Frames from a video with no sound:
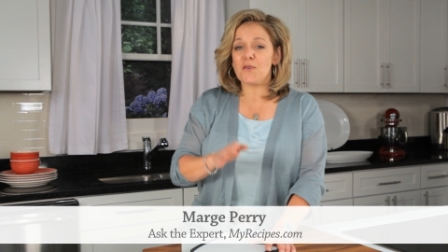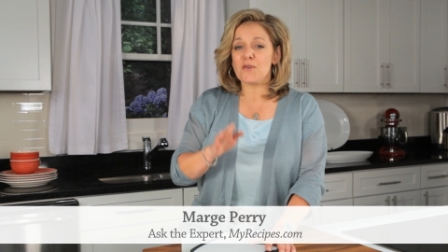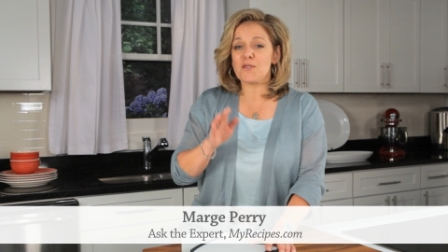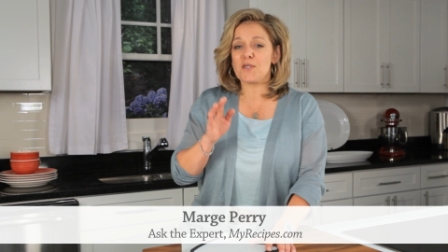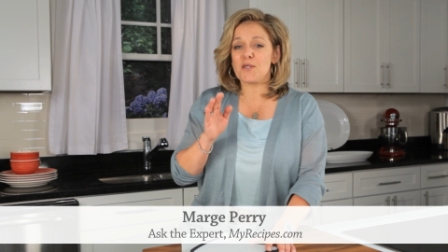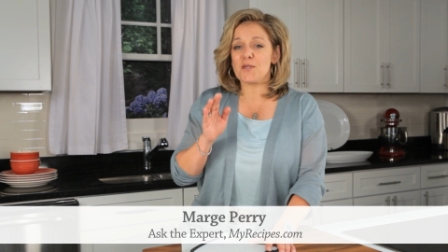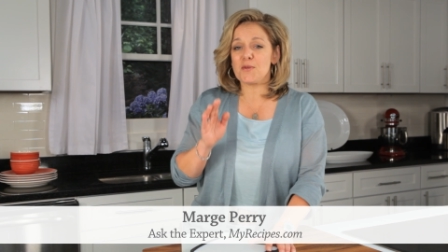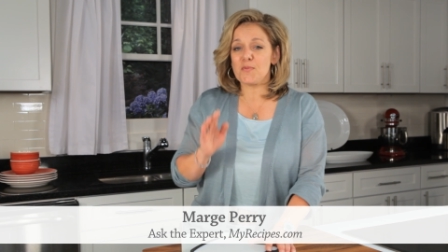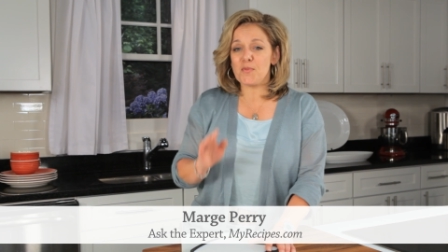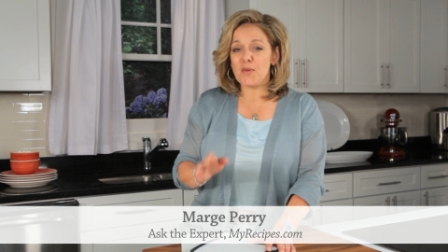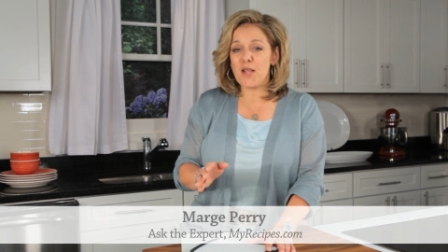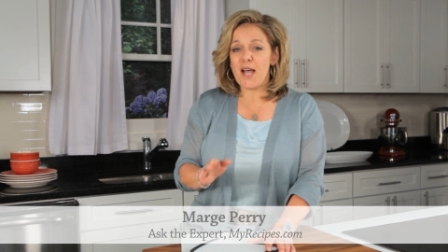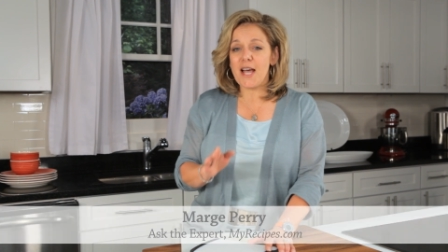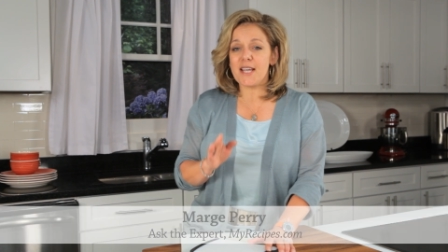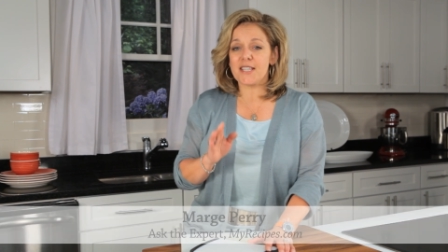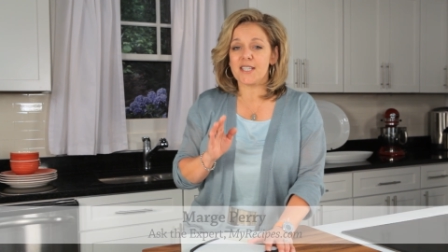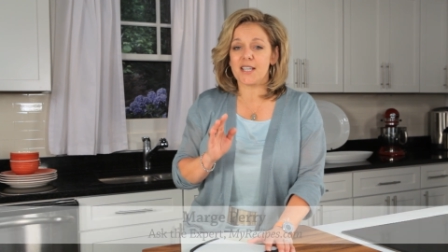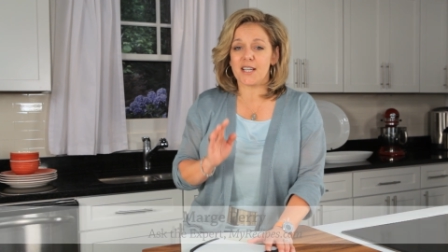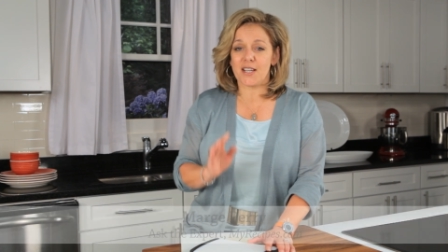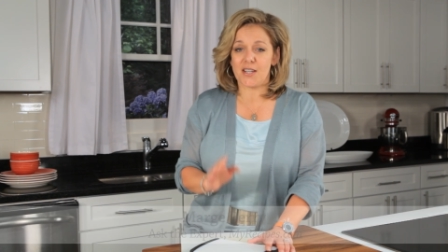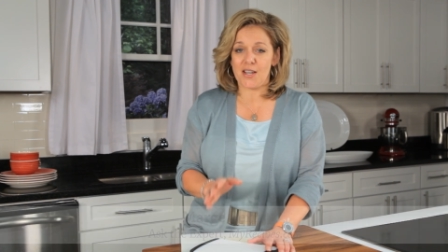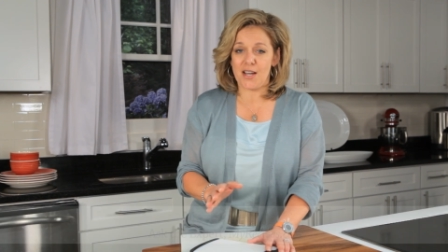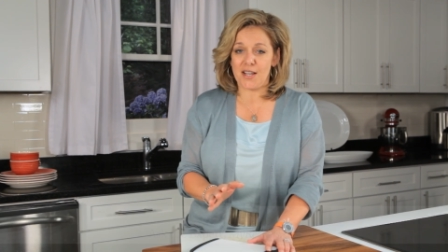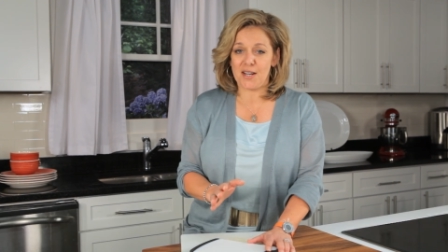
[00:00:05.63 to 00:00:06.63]
versus
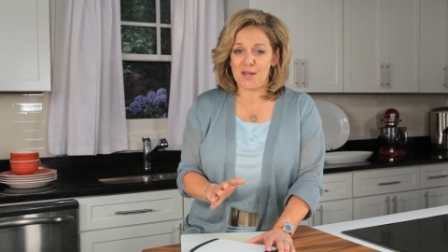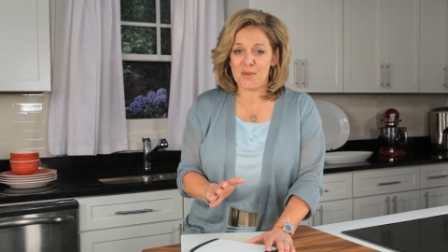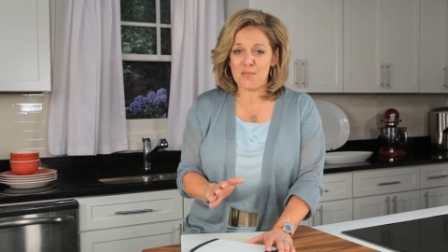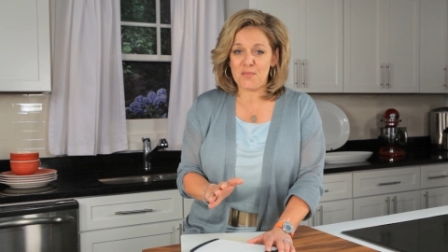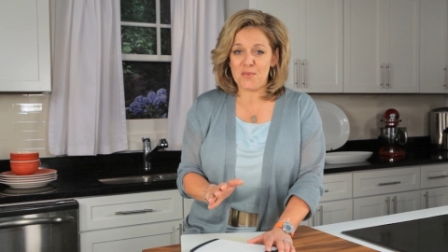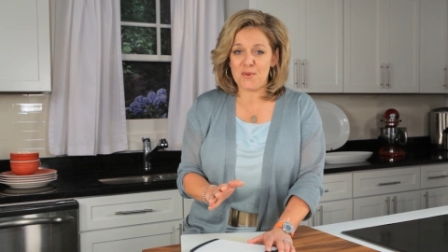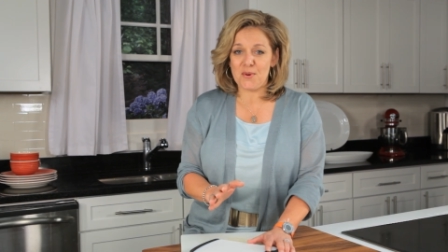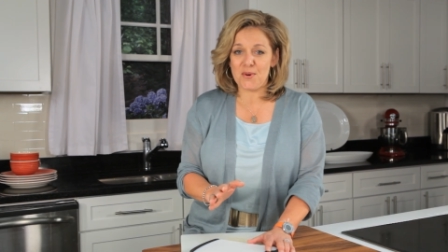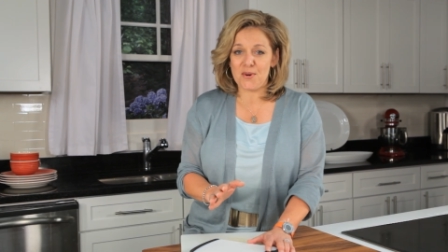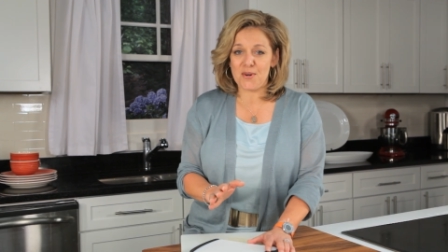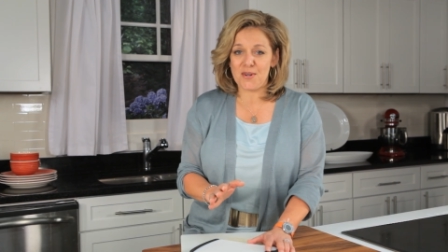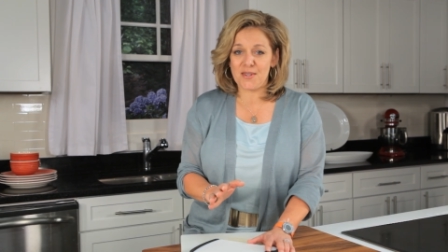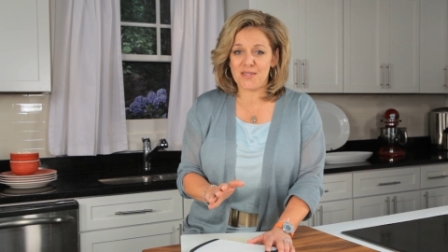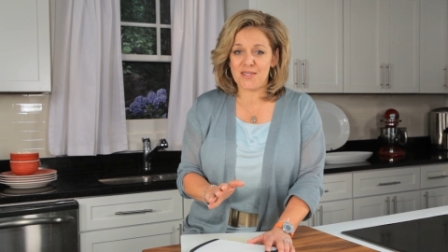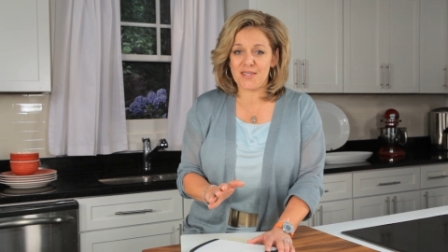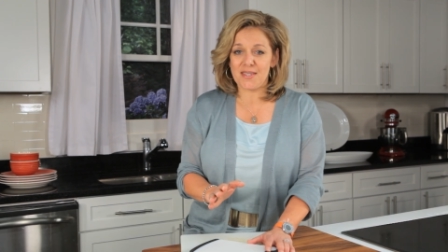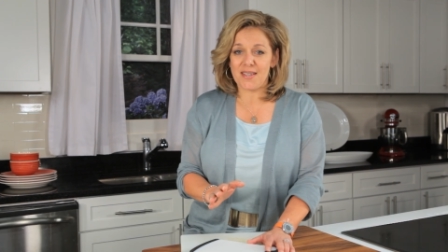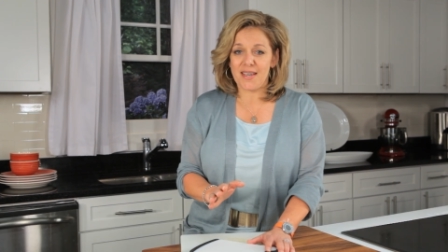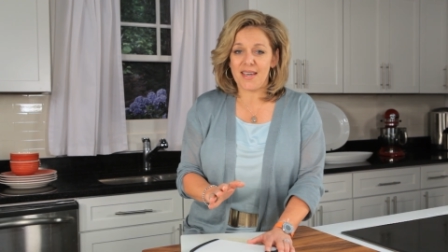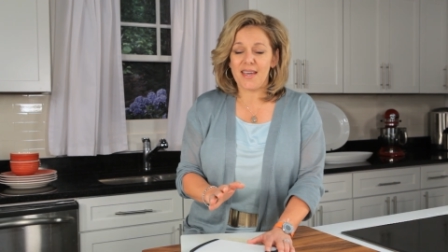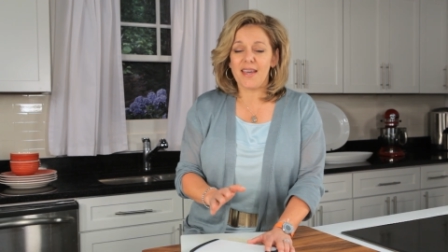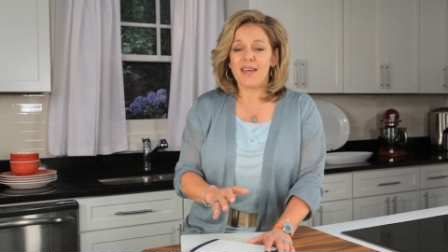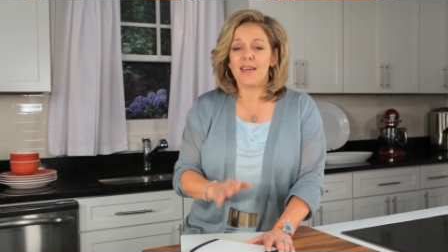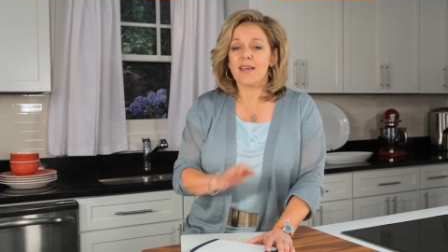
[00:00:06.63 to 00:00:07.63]
plastic cutting boards.
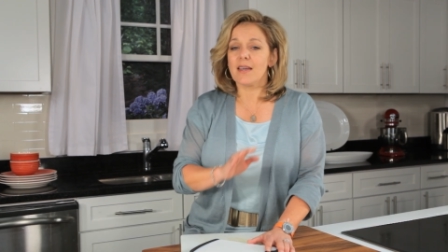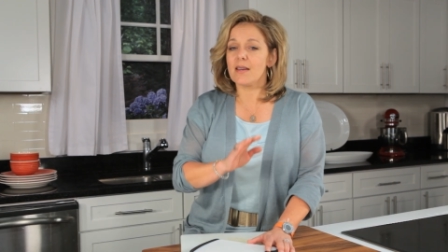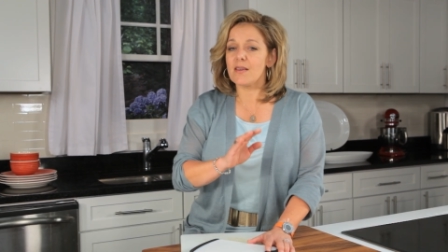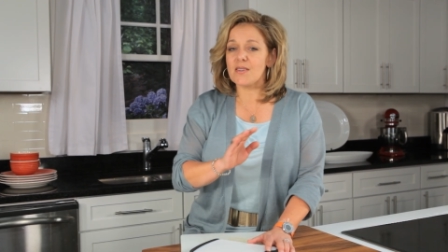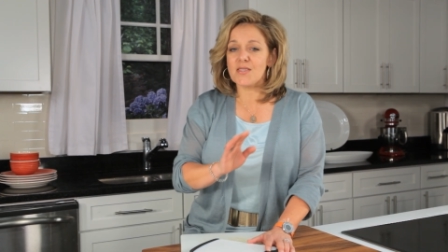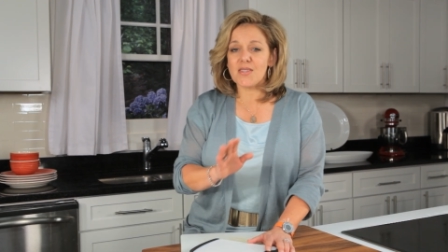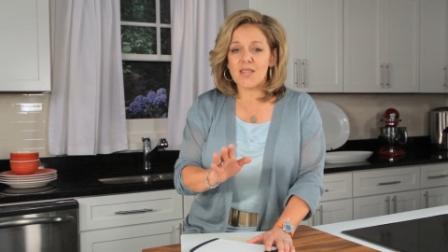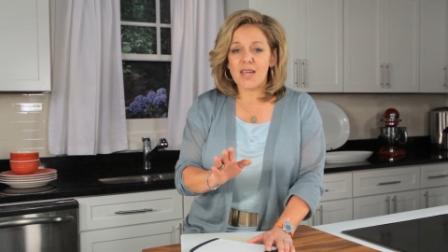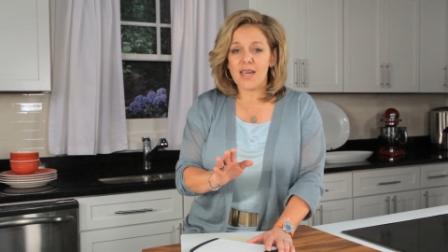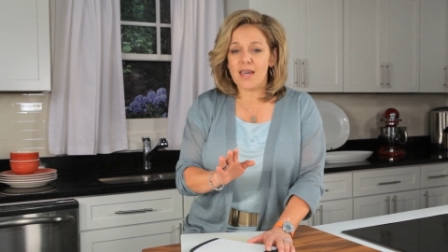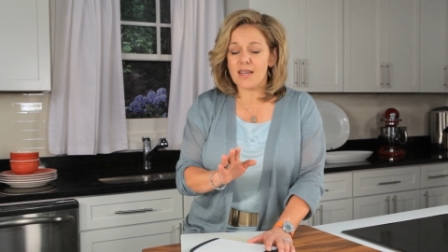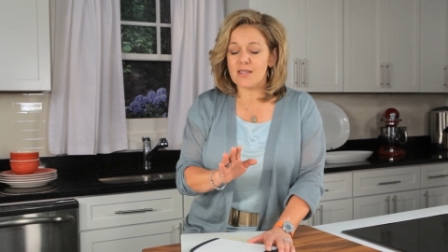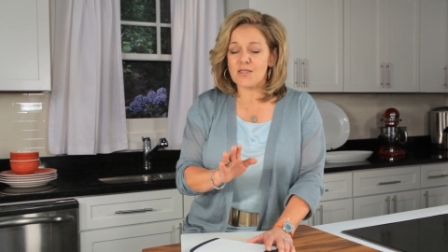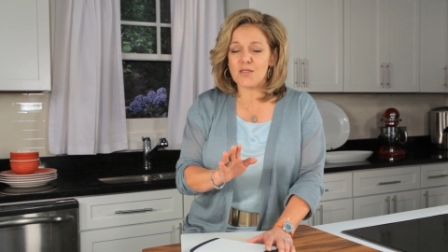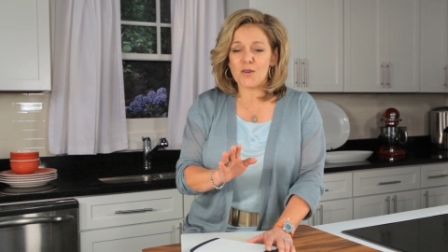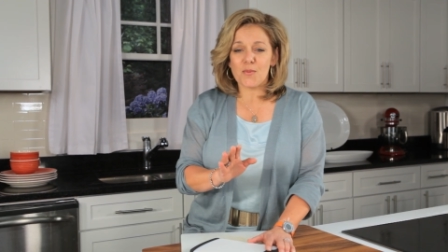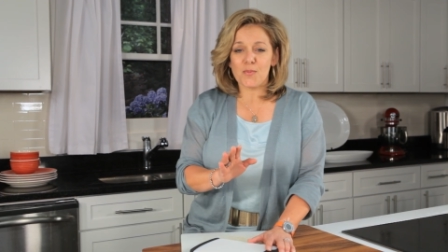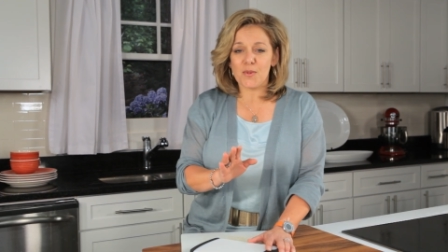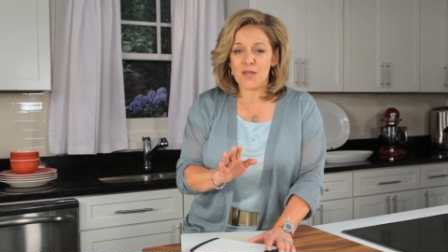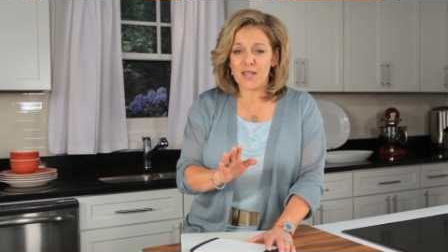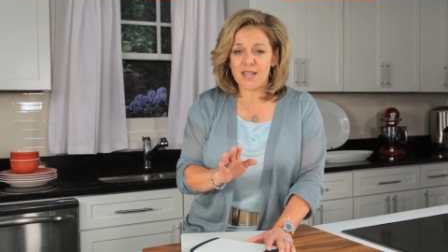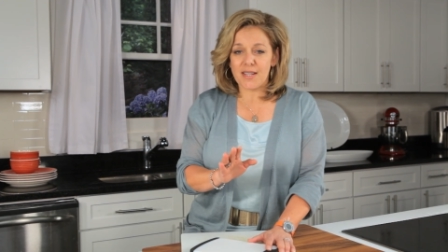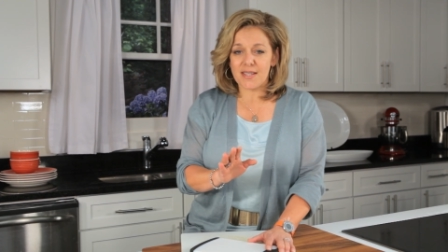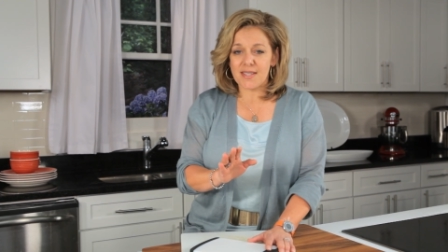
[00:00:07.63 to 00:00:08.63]
Here's the answer,
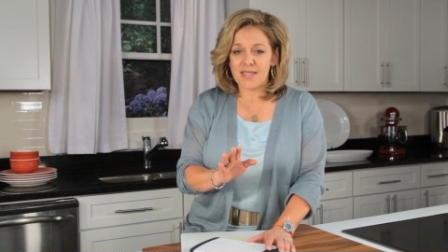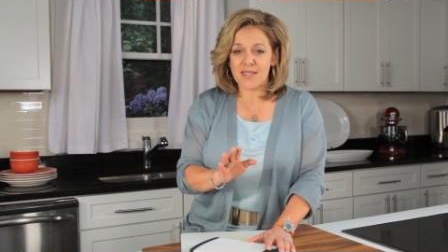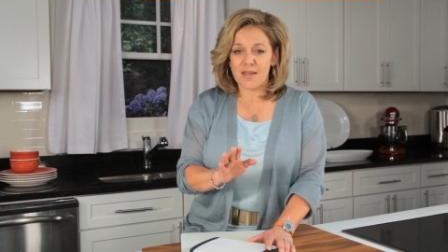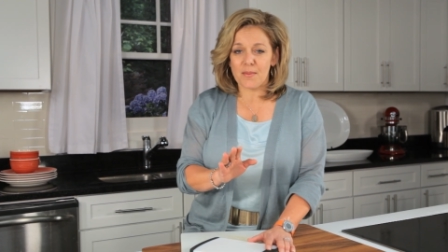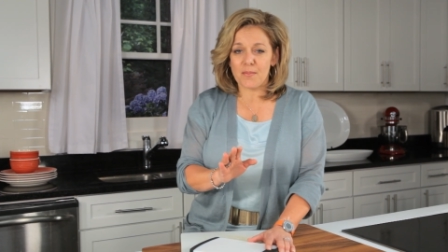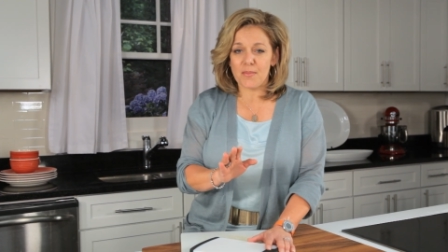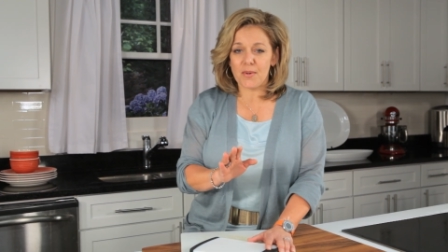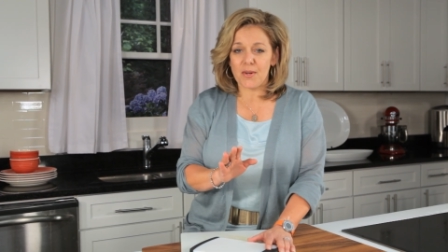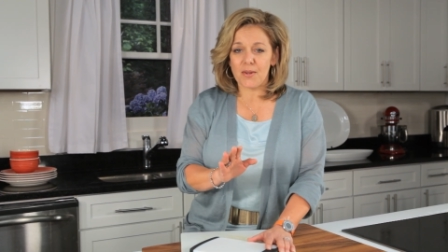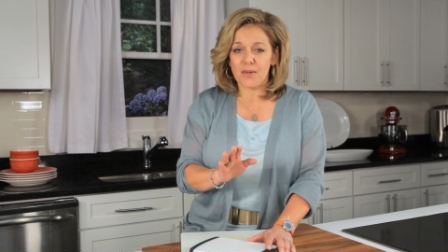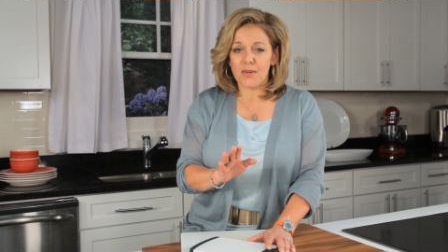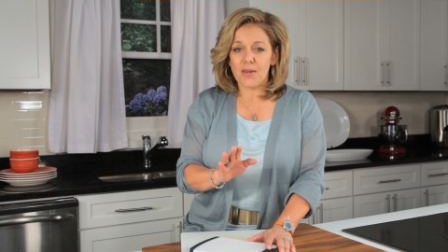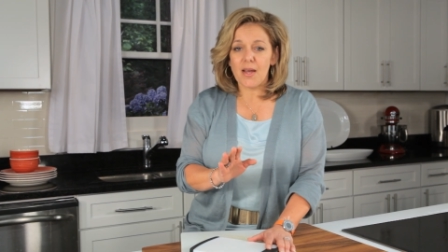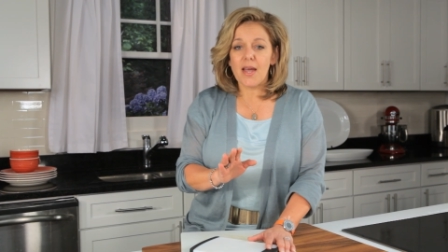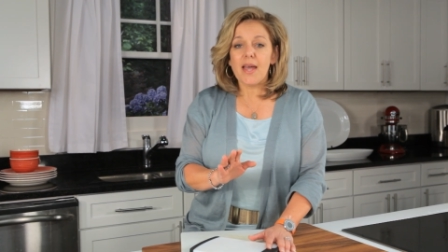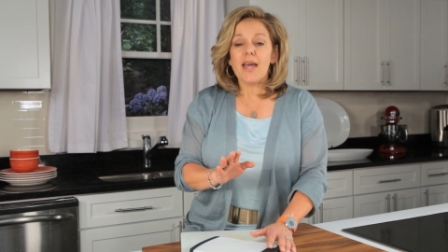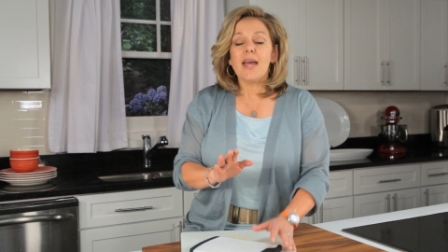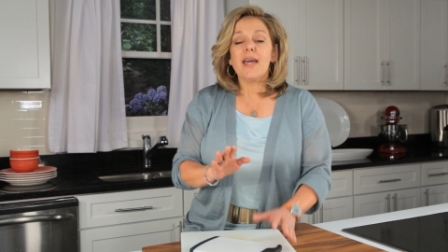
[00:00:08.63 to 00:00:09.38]
plain and simple.